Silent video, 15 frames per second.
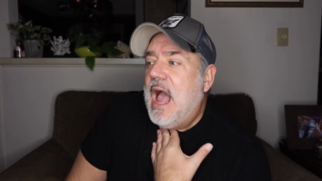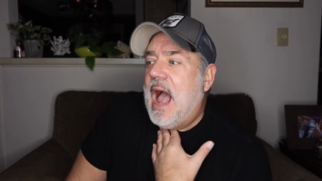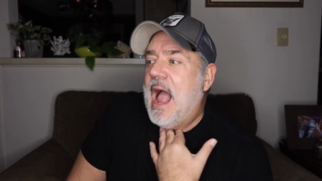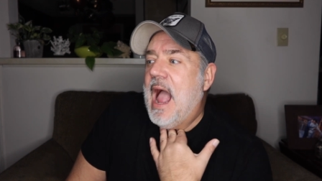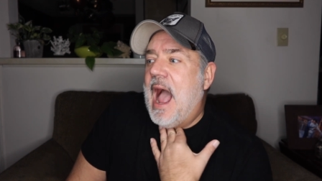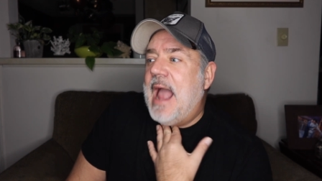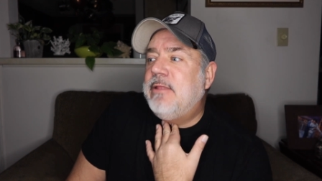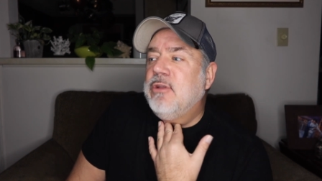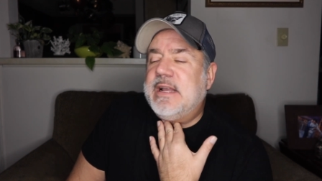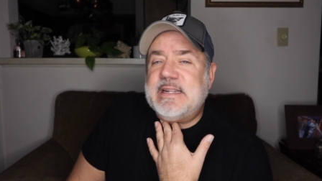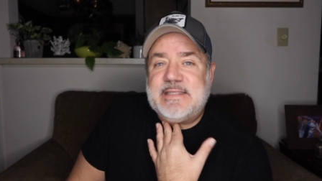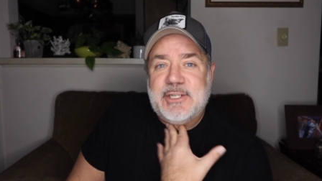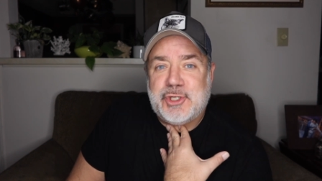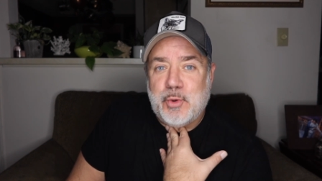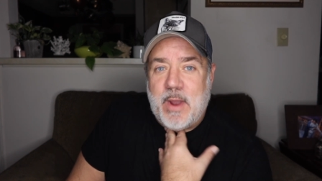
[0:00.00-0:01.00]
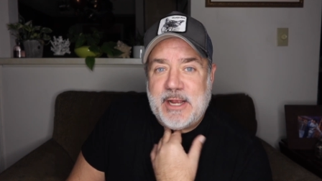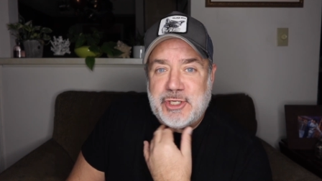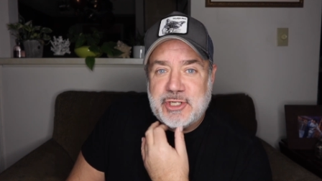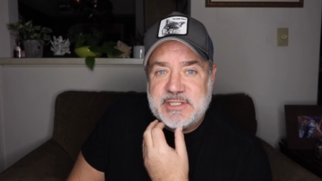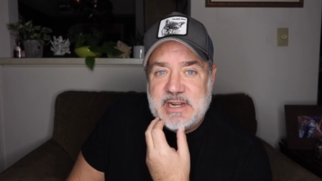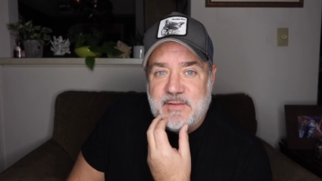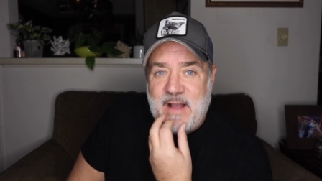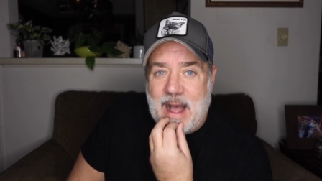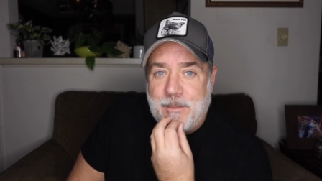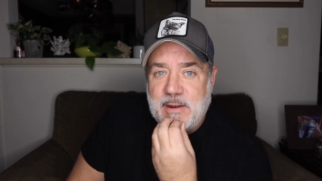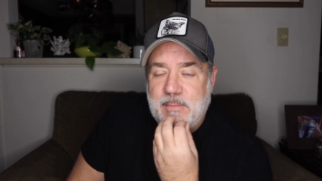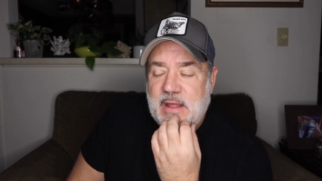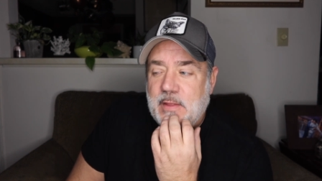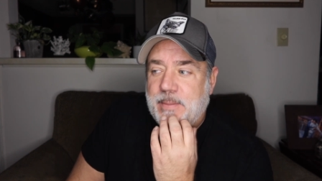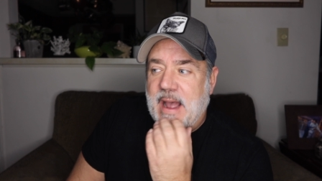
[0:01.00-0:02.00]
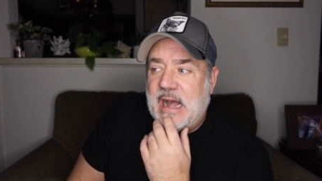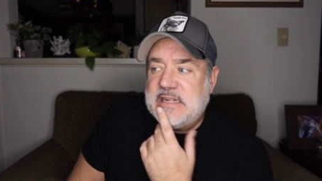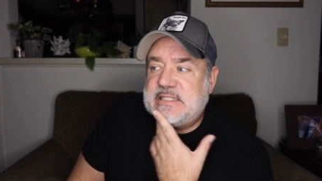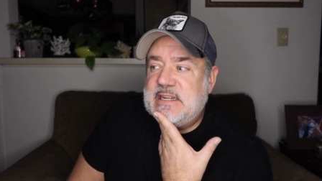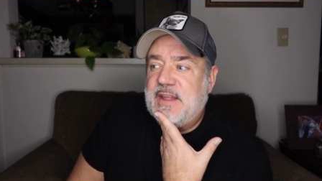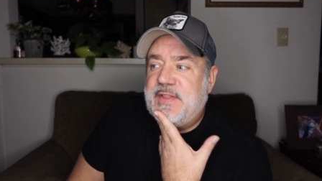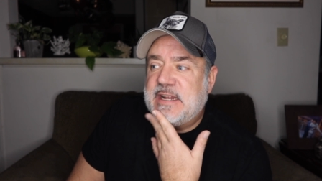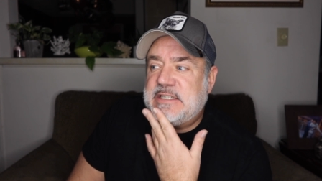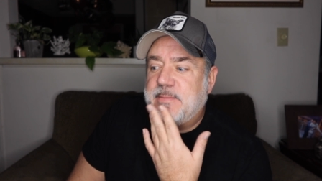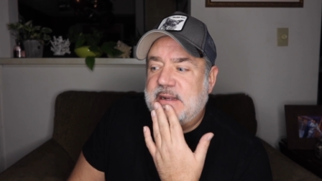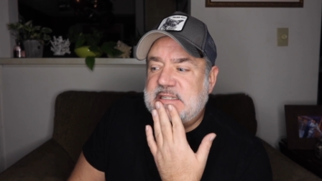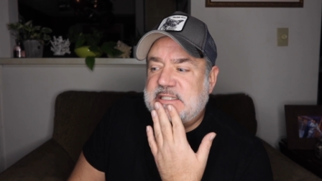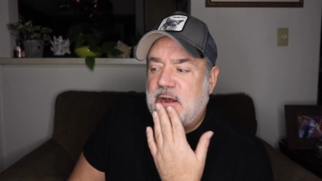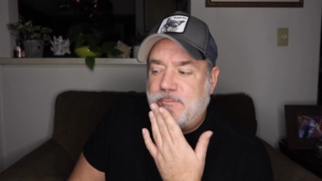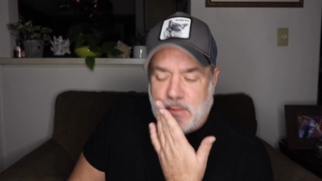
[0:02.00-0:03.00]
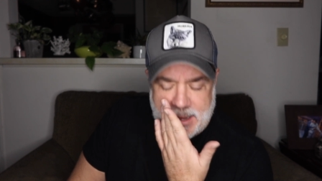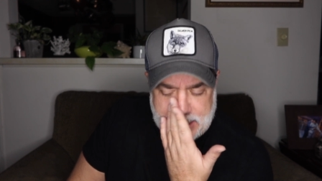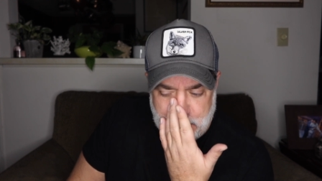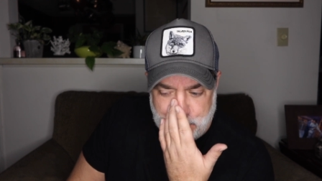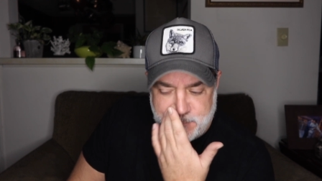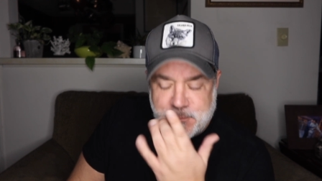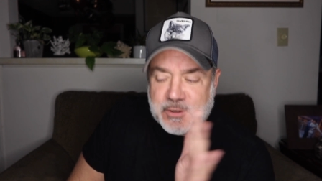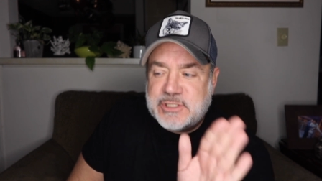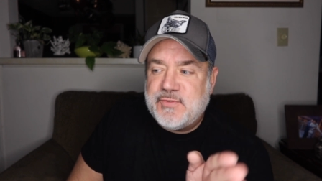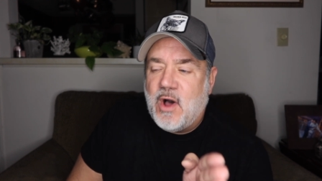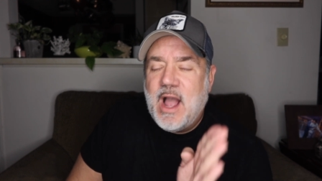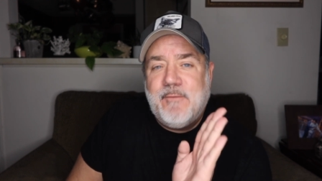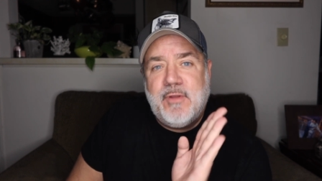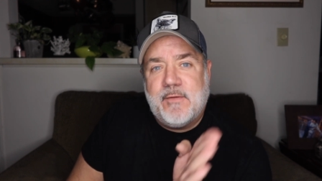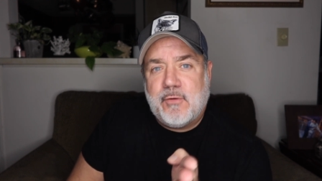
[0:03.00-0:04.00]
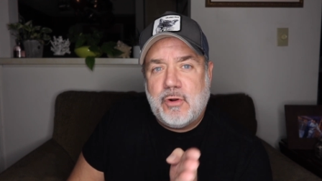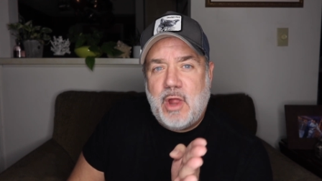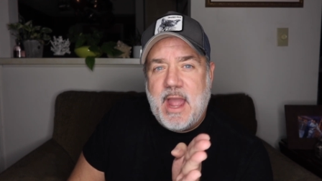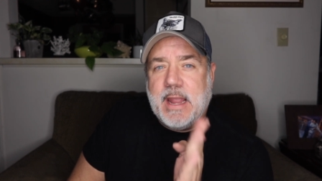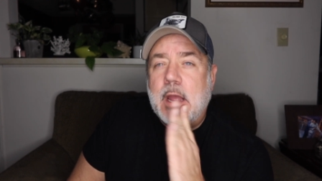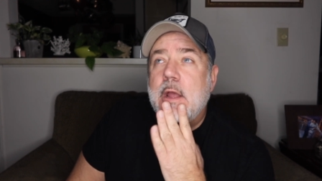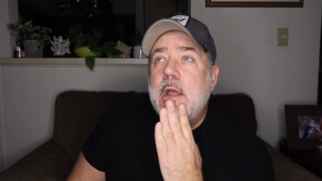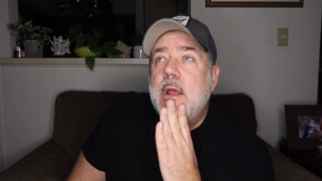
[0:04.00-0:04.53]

I look at situations that have happened to me in the past, and I think to myself, like, first of all, have you ever, like,